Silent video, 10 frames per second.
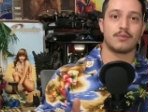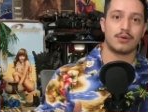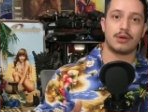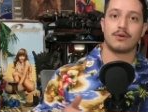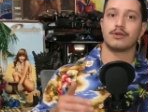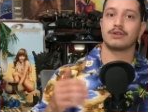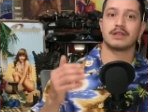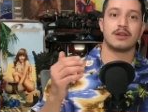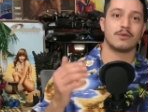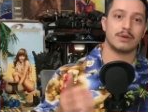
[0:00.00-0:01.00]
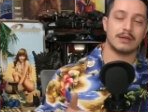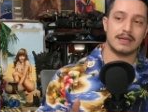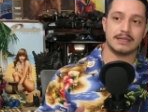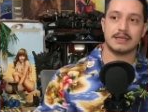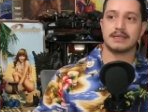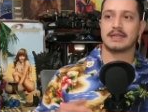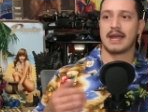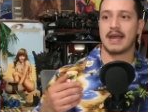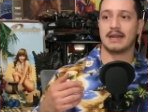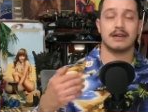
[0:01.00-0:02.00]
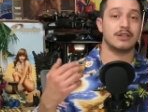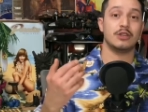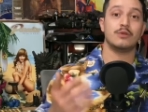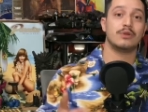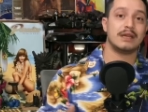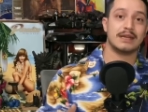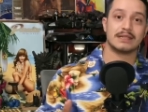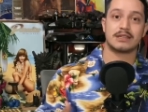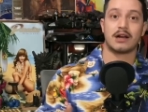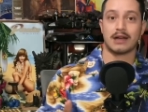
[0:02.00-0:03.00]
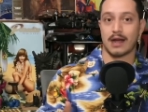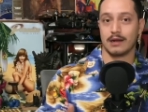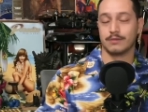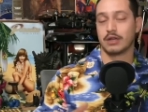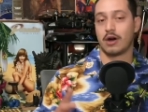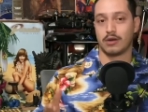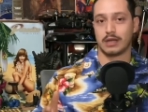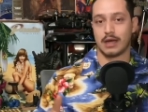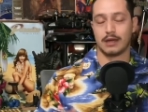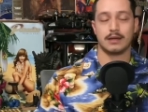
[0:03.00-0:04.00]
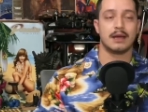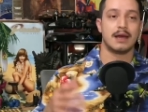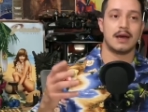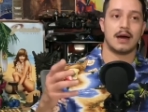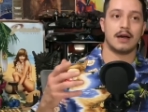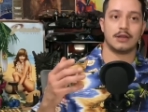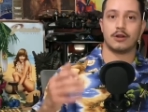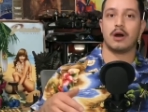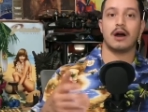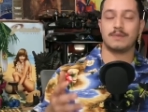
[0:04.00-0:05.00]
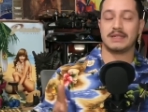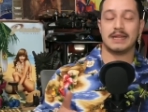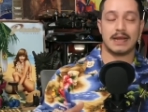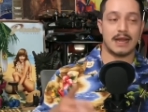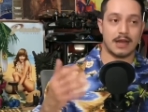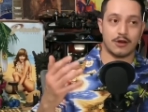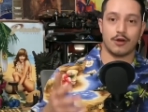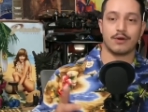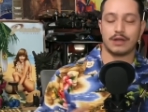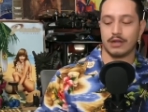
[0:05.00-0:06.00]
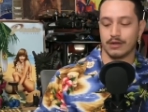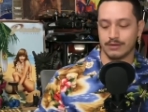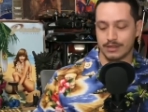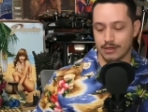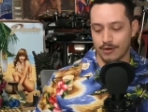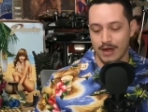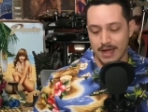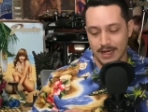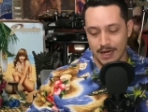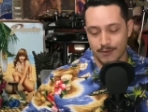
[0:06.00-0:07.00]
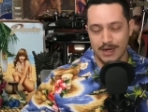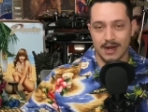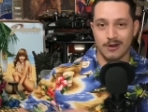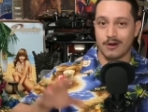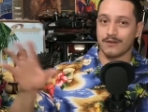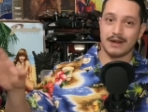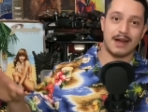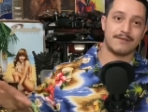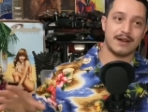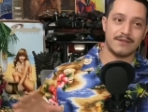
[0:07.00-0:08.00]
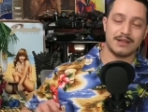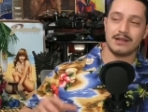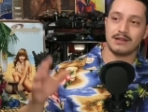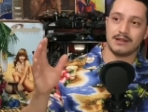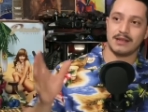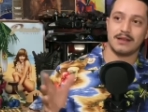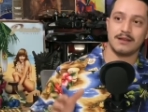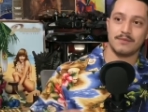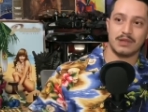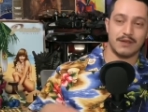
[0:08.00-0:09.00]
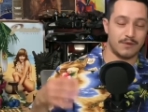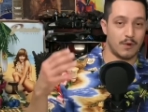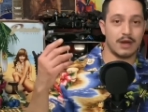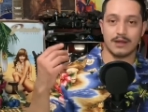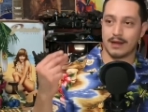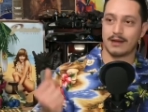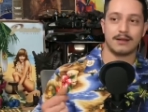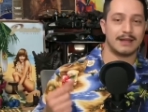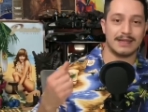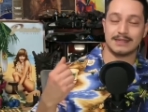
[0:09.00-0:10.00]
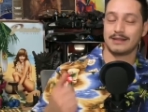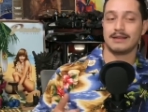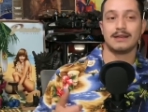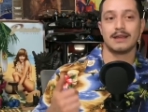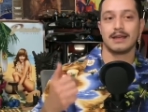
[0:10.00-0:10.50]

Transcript: pre orders, releases, and uh, newly in stock items online, uh, you know, up to date and current, you know. So here we kind of go over it after everything. Him, if you want it like instantly,